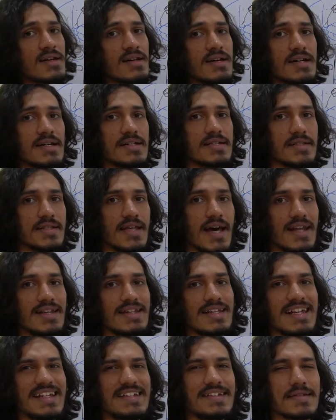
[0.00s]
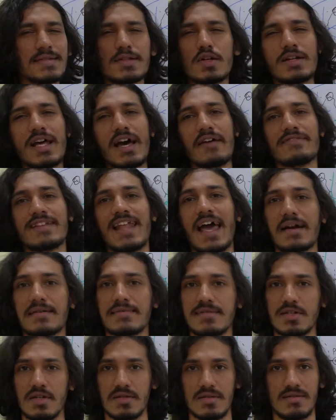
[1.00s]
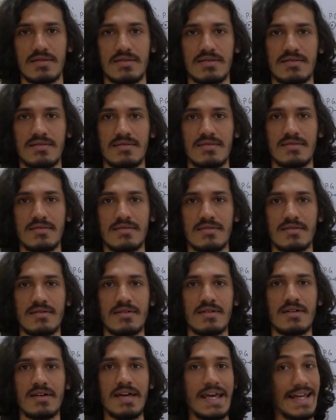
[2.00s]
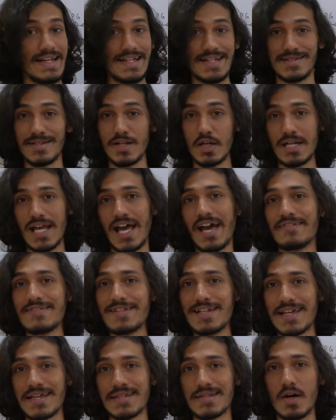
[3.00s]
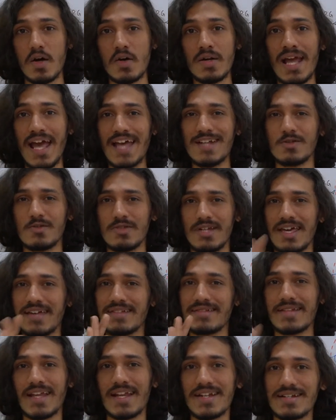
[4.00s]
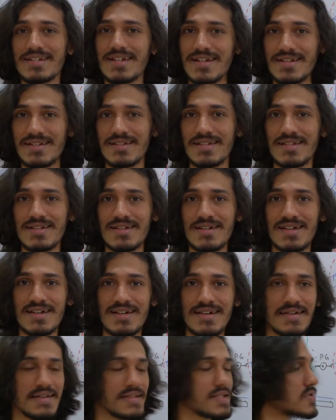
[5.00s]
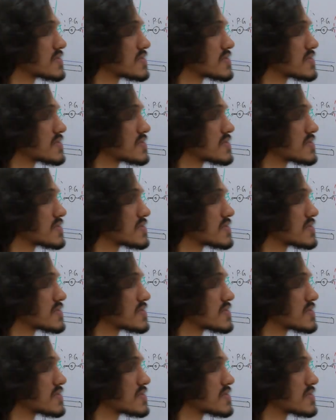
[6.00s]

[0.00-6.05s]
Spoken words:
is that it does not have an axon. It does not have an axon and only has dendrites. So